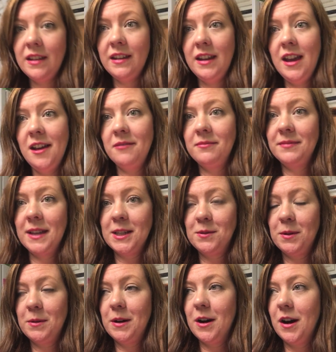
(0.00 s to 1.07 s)
yeah, that's
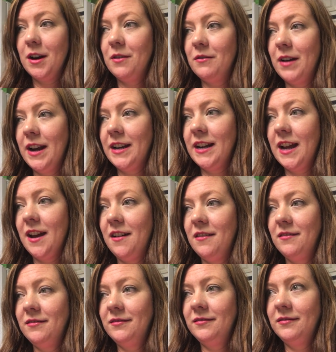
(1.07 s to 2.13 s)
where we are right now.